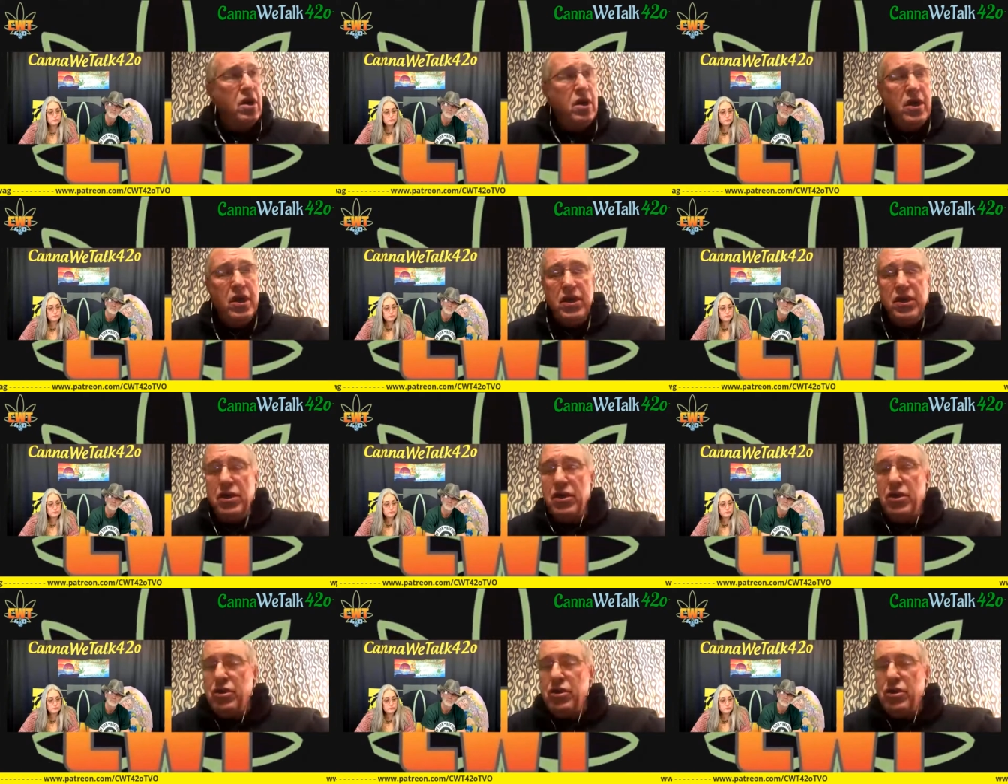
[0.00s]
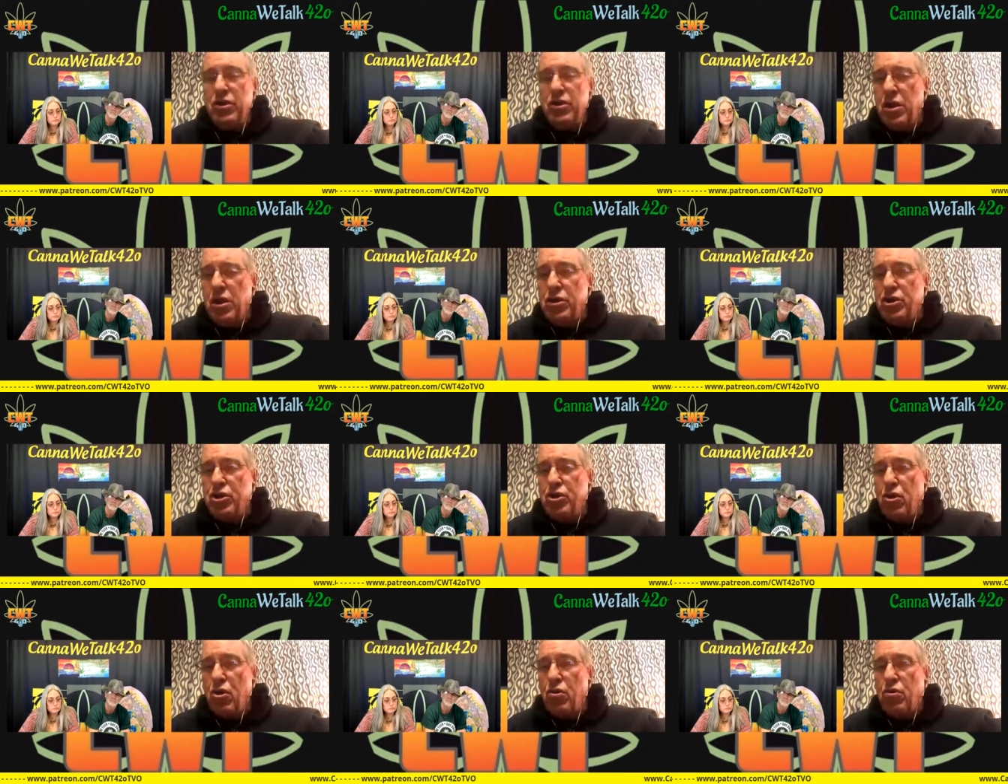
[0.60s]
and a
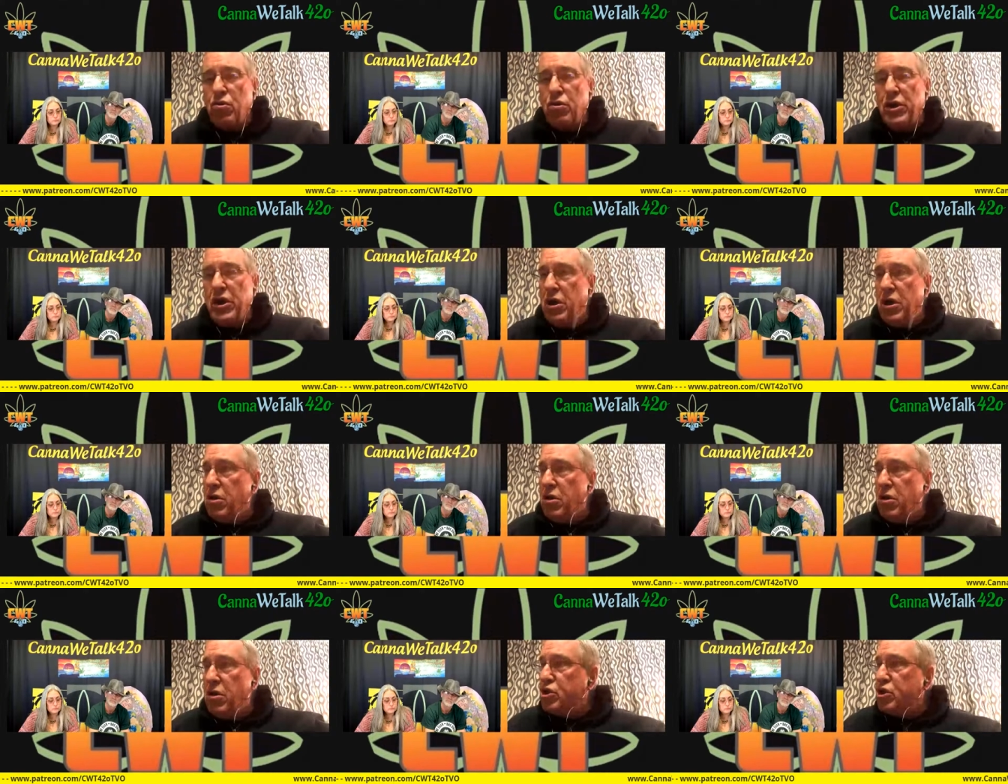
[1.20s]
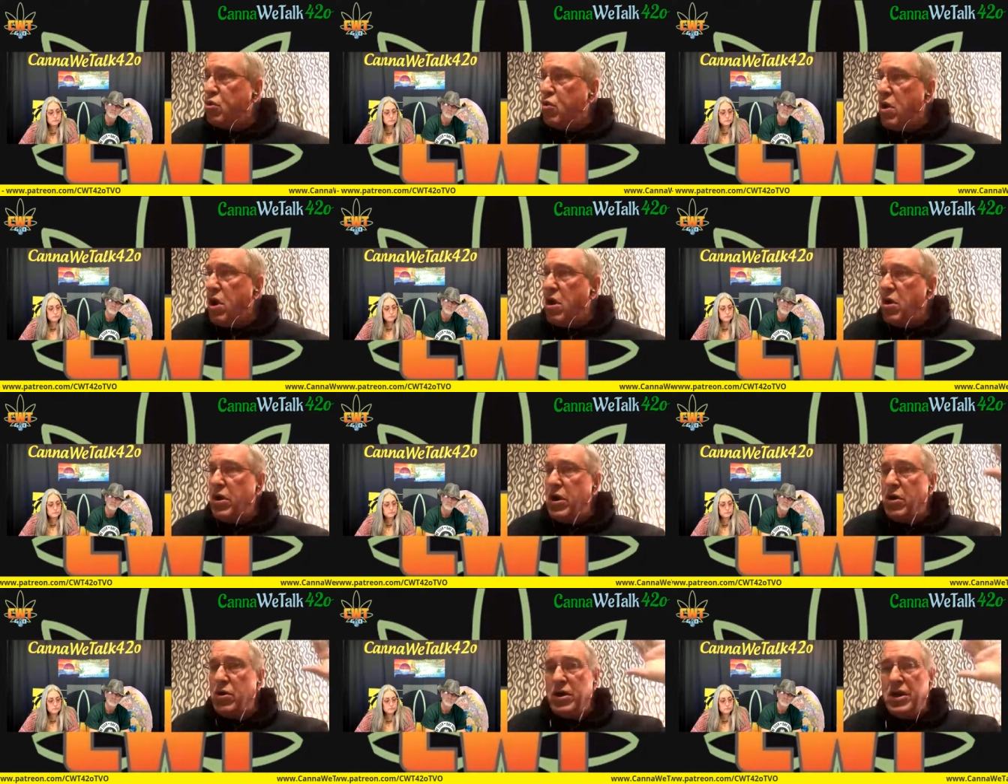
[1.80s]
circle here and a square
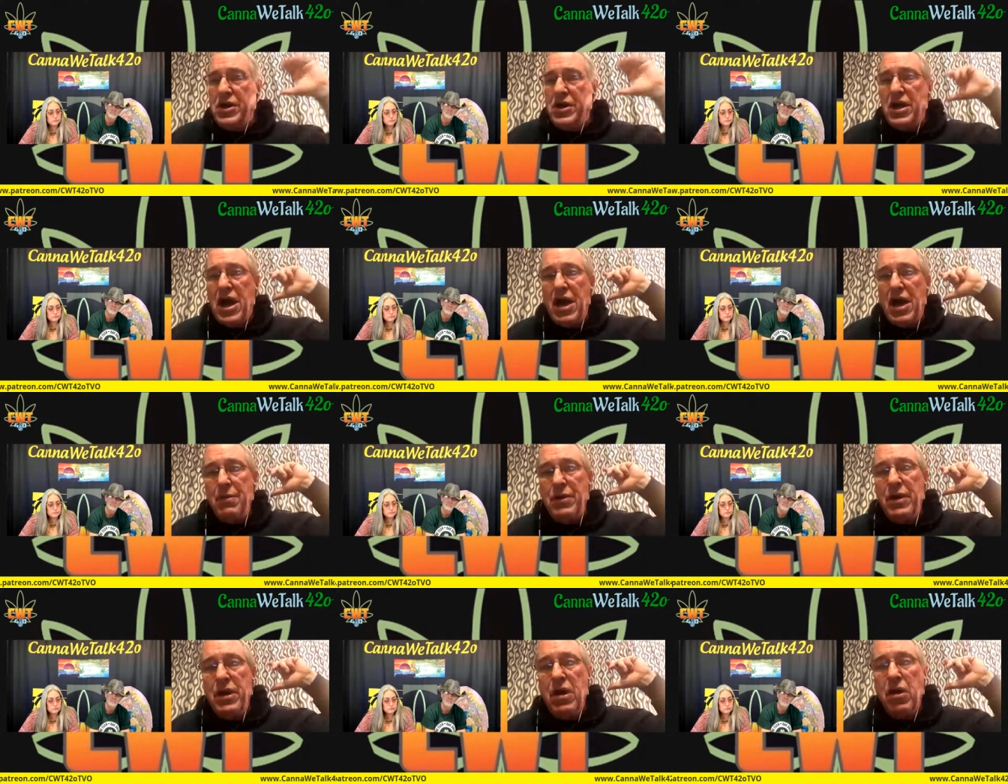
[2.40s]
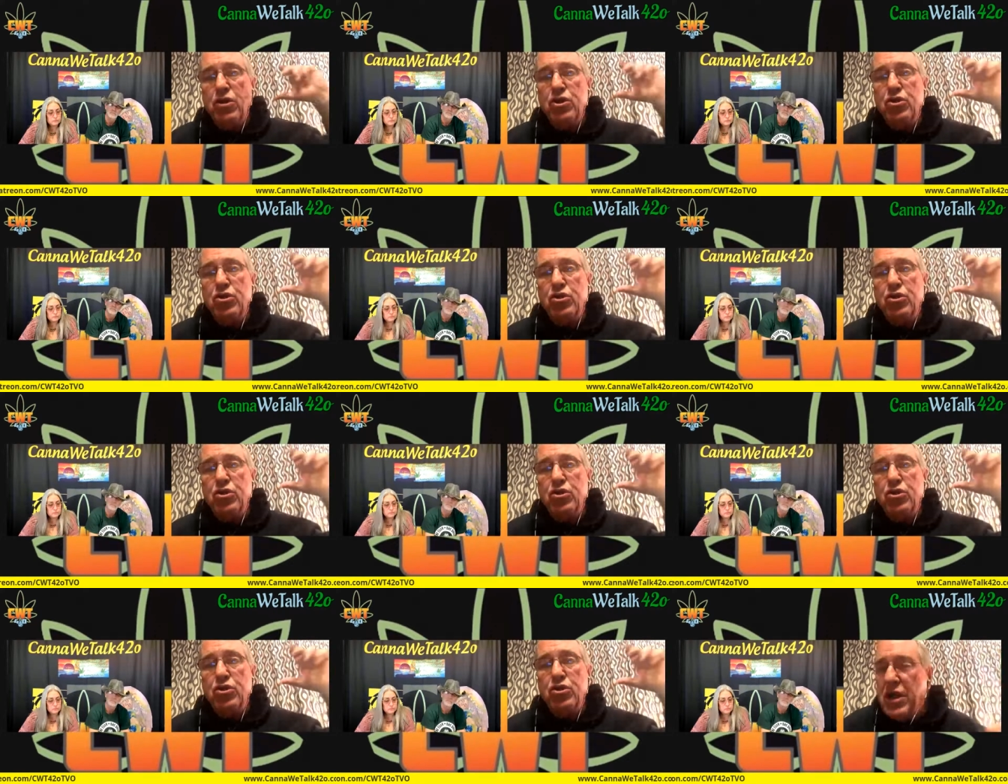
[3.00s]
here and a diamond there, so
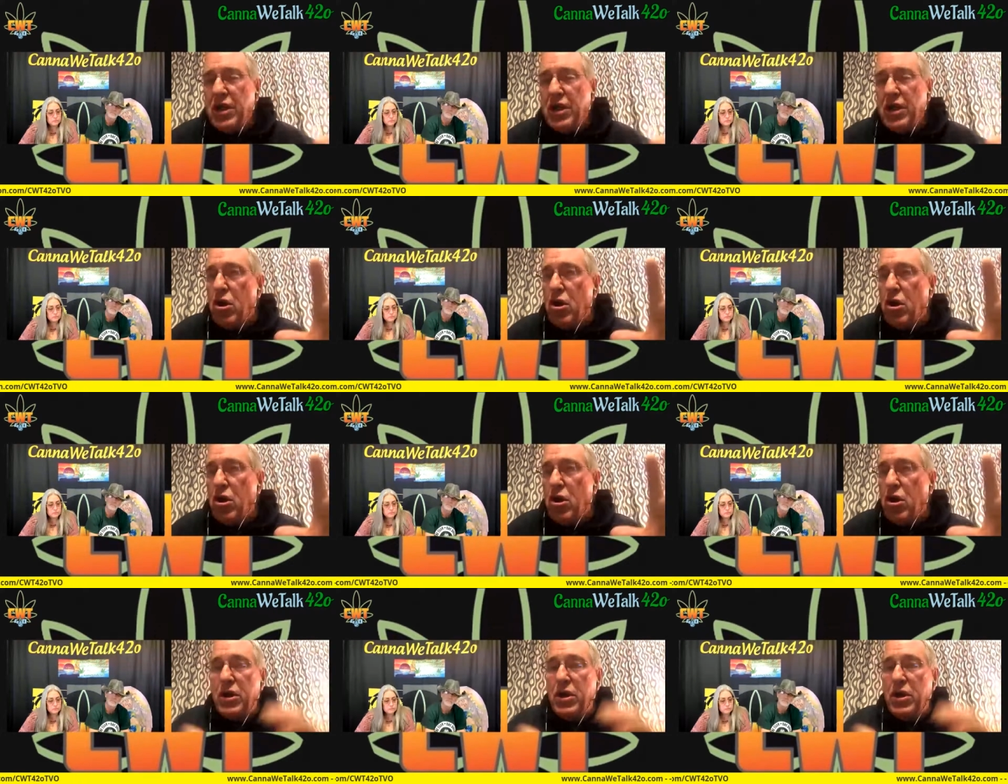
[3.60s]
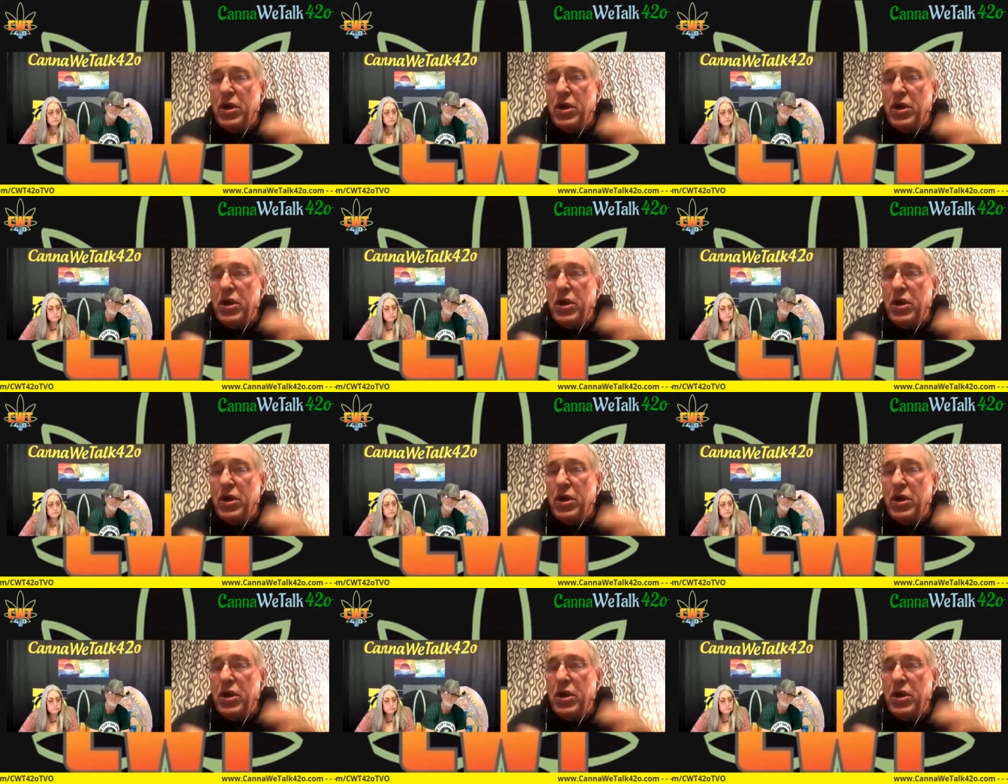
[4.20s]
they know